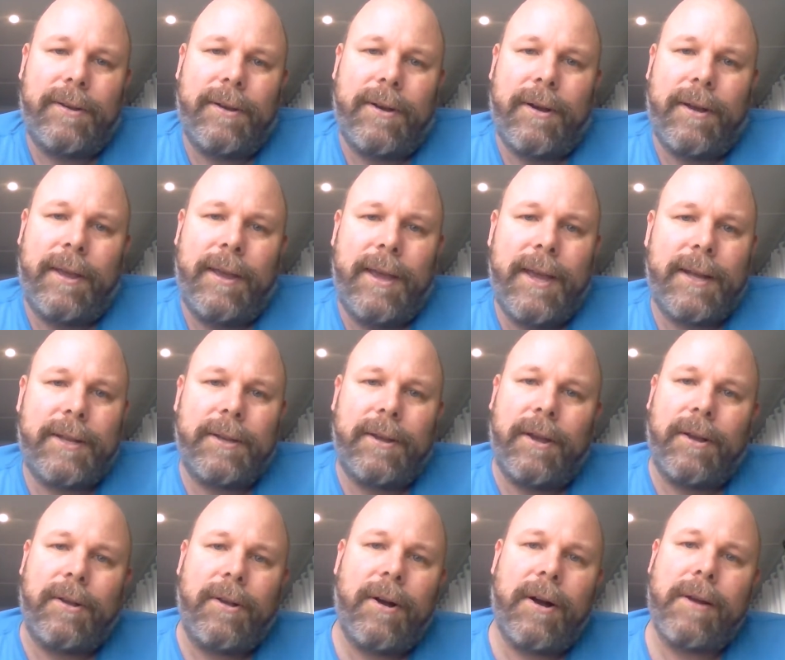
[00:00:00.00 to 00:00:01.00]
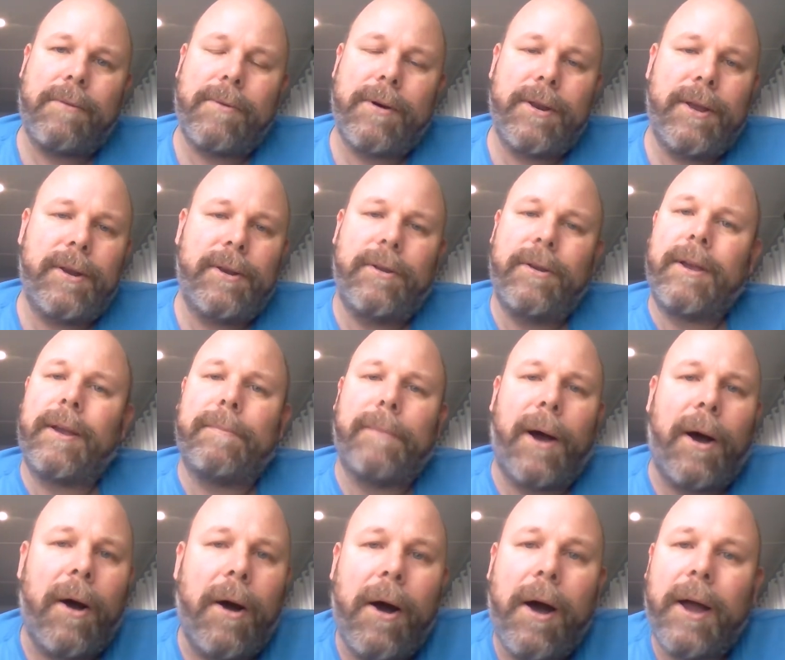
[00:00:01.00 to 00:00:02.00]
he had to go, God, what are you doing in my
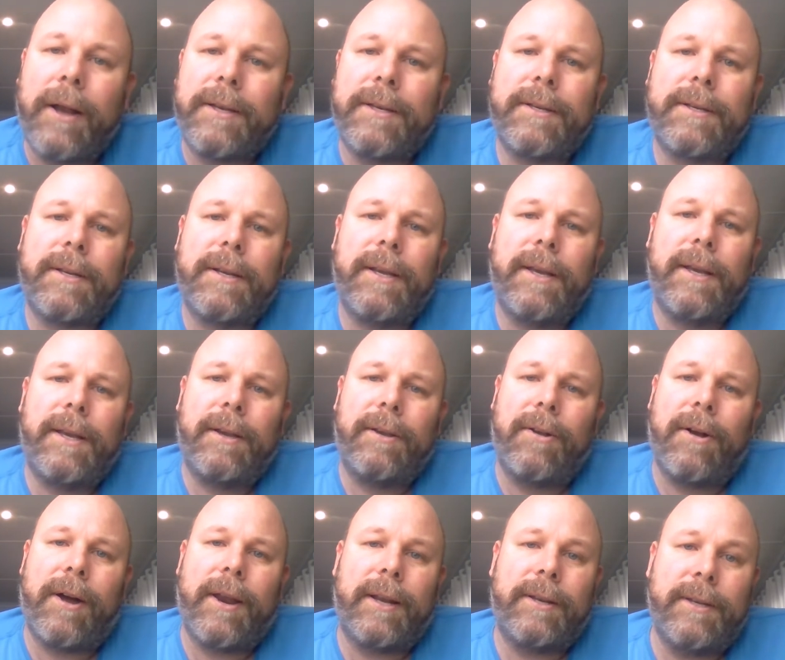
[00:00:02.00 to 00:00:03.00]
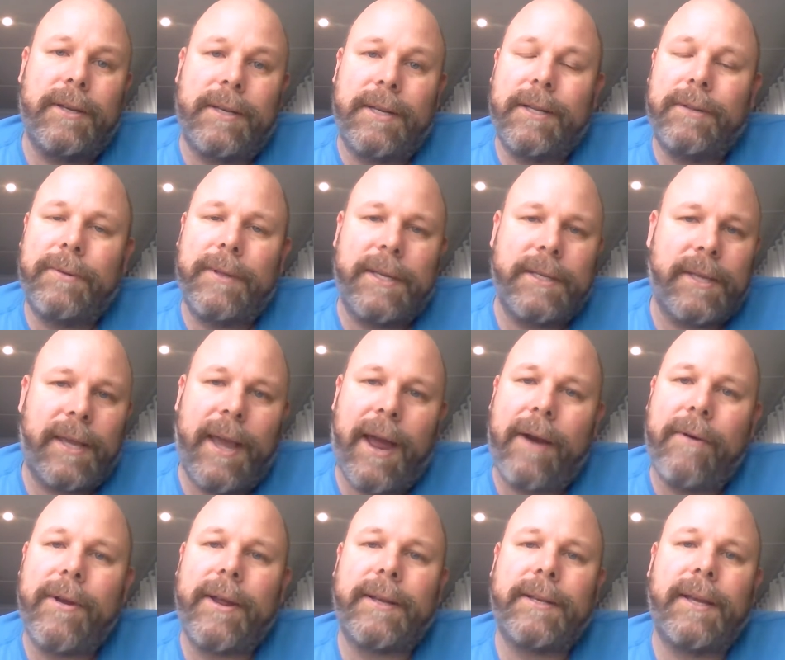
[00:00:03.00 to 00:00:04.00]
heart? God had to deal with his
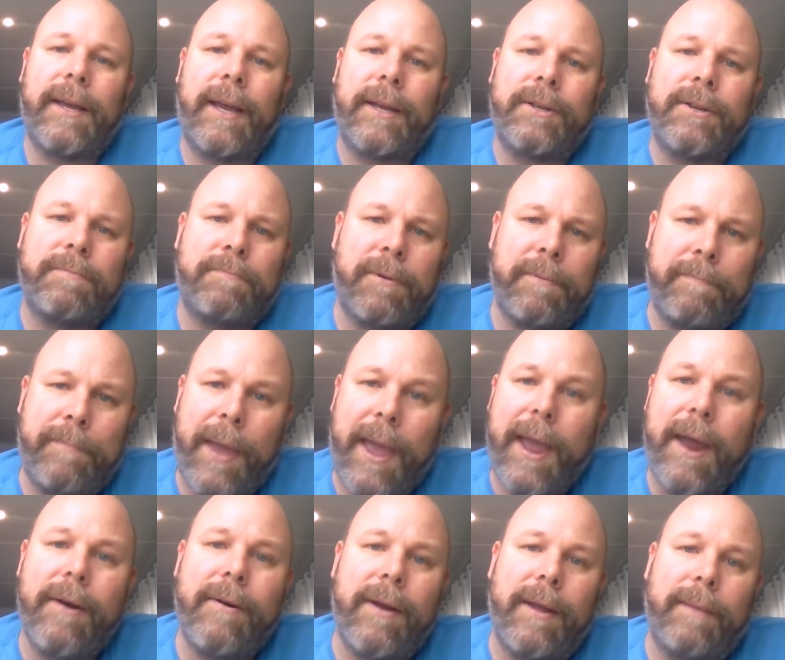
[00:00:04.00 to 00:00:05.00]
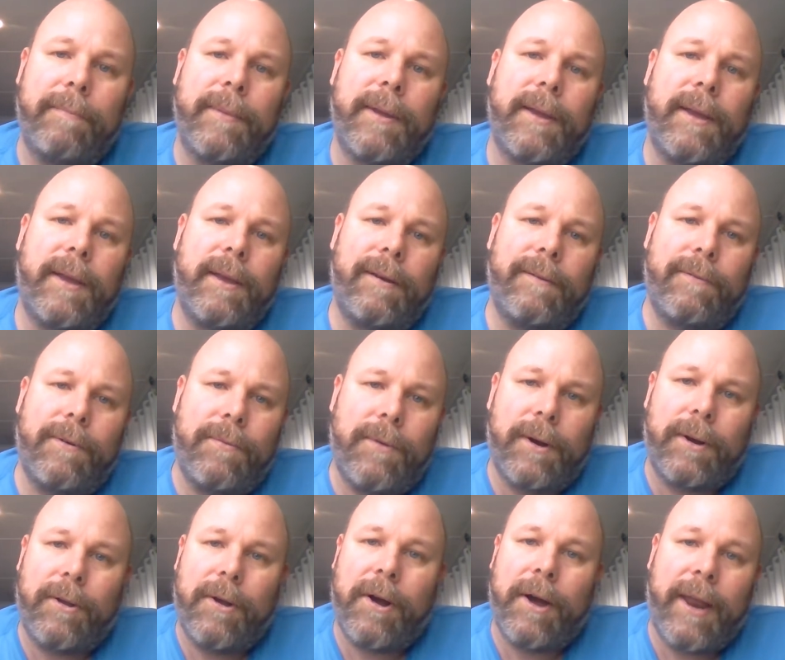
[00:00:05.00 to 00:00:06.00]
character, had to prepare him for
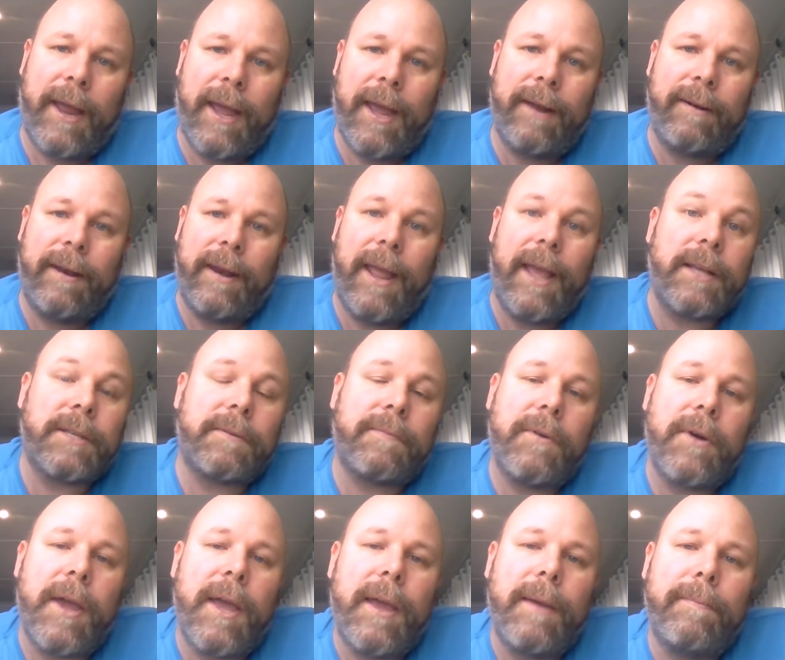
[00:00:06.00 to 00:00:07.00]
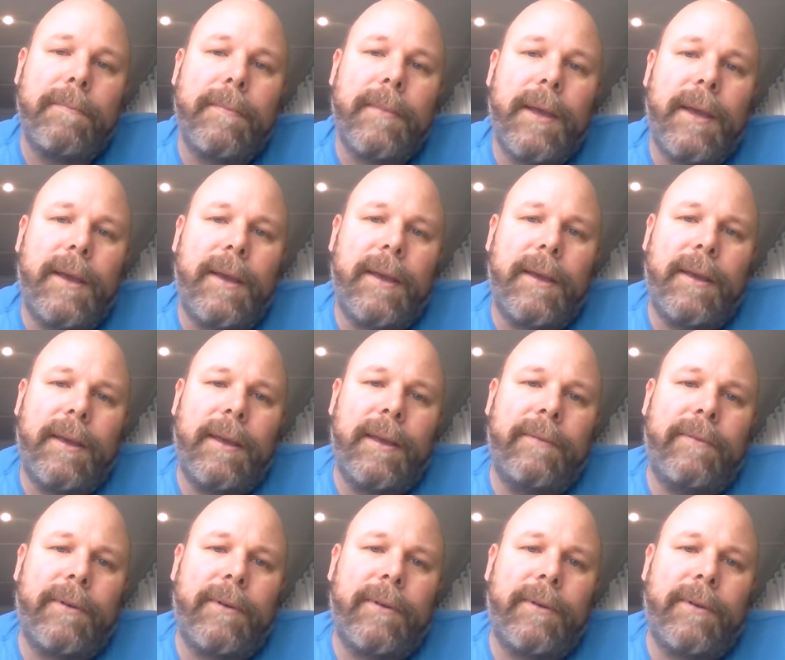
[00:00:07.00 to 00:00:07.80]
what God had next for him. Even